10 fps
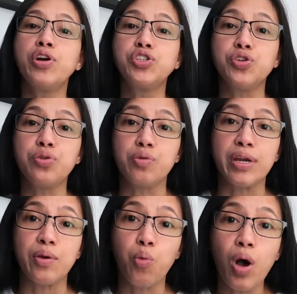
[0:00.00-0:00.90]
2,
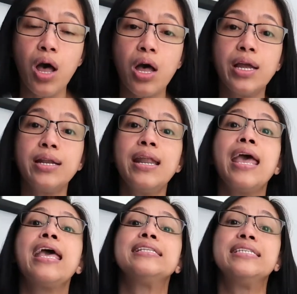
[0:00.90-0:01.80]
3,
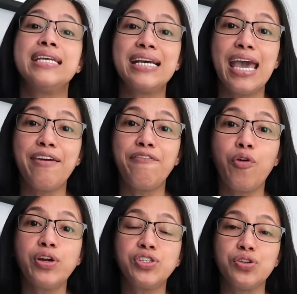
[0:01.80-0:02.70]
1, D again,
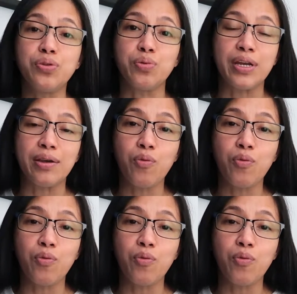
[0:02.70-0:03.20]
4, 2, 3,